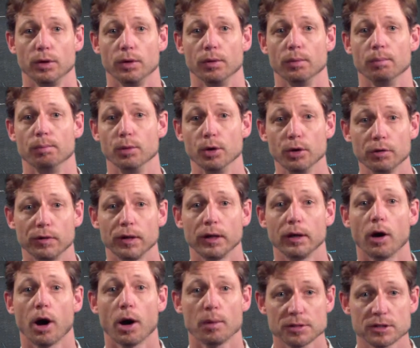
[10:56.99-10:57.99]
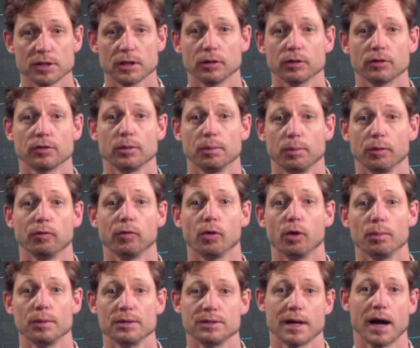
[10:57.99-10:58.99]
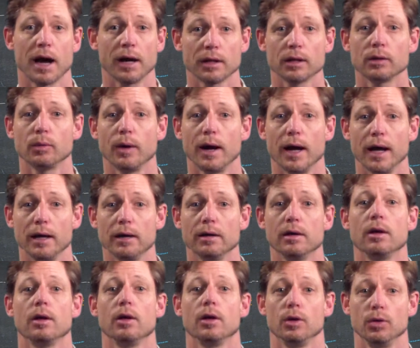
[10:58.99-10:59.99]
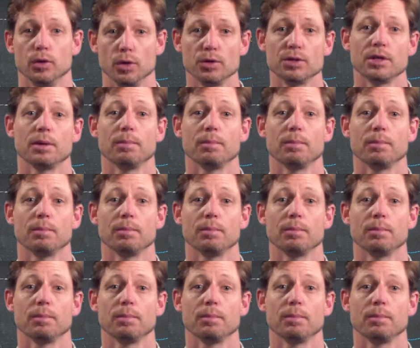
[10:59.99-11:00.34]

where you're moving obstacles to performance out of the way